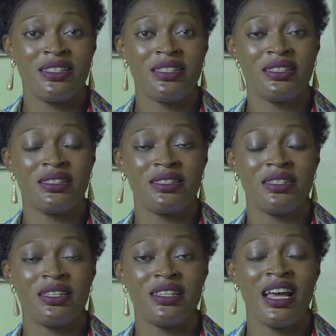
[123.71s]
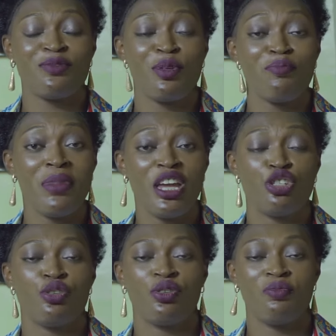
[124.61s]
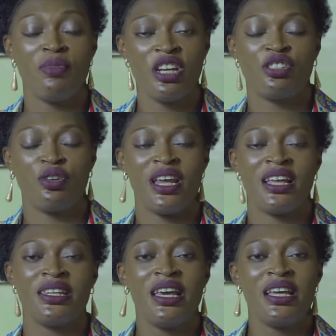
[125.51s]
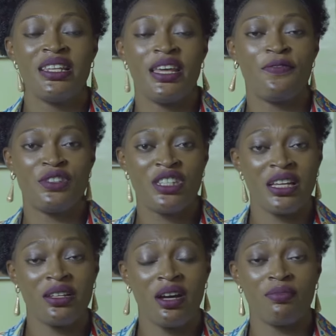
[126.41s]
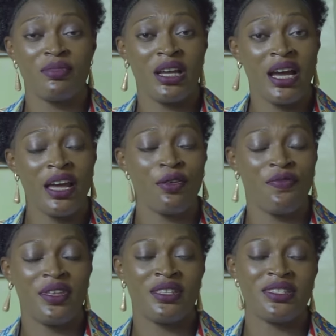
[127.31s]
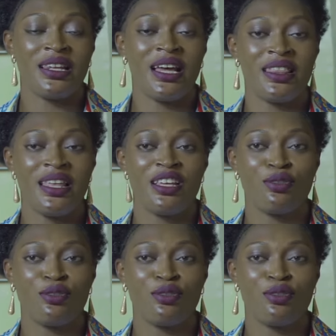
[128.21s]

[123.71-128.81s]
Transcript: It has been measured, and they've checked the kind of things that are there.